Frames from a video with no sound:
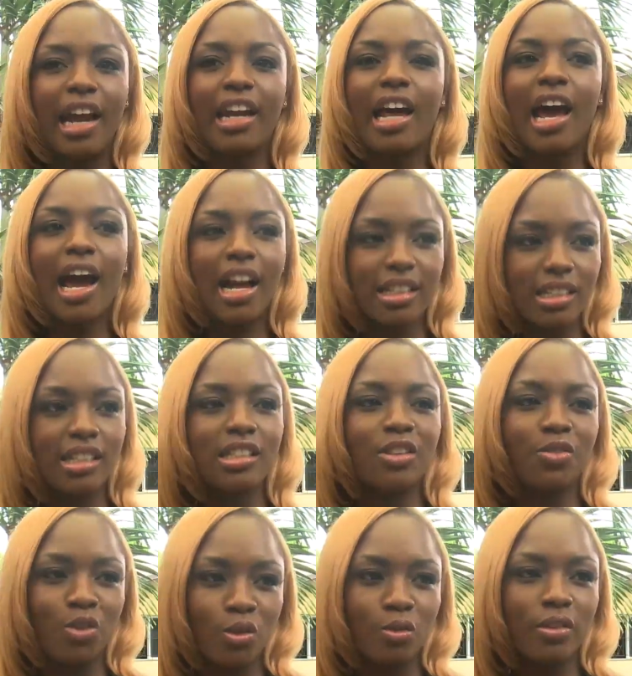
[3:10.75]
and act as
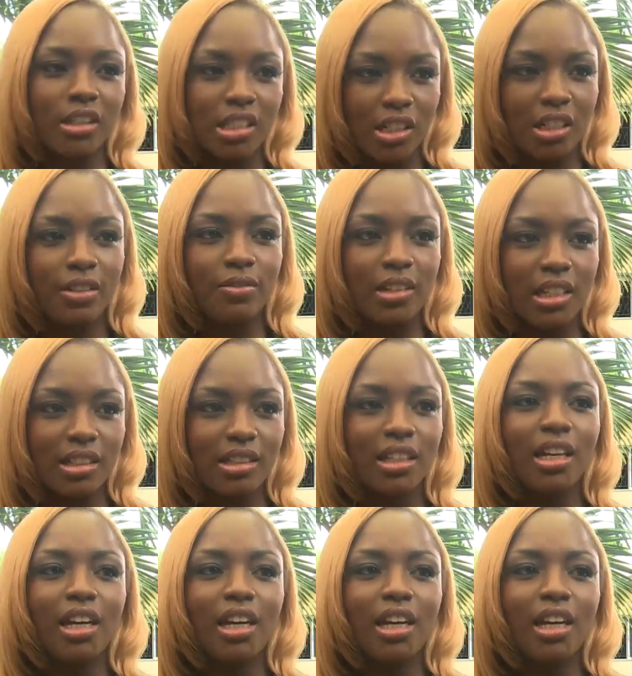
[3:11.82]
if you've achieved it.